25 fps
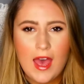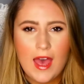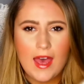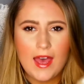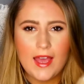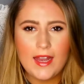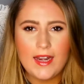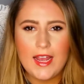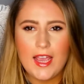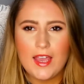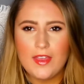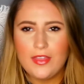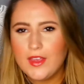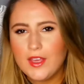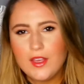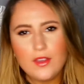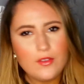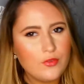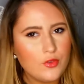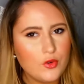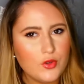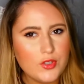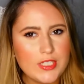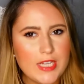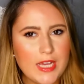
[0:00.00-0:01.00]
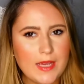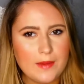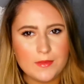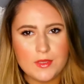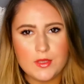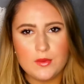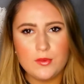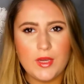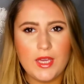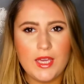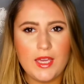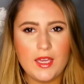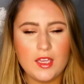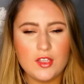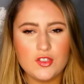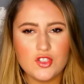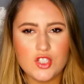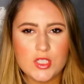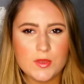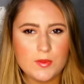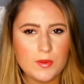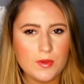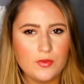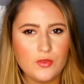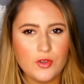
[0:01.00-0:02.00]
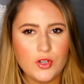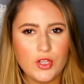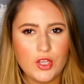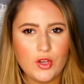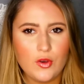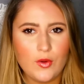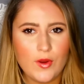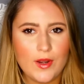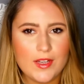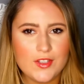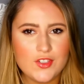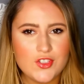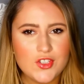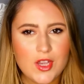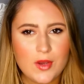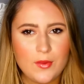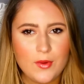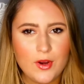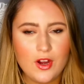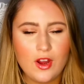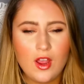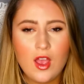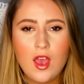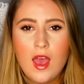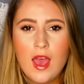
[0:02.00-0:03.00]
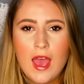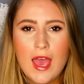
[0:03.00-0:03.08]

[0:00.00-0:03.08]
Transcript: and I think 4 times a week just before you go in the shower.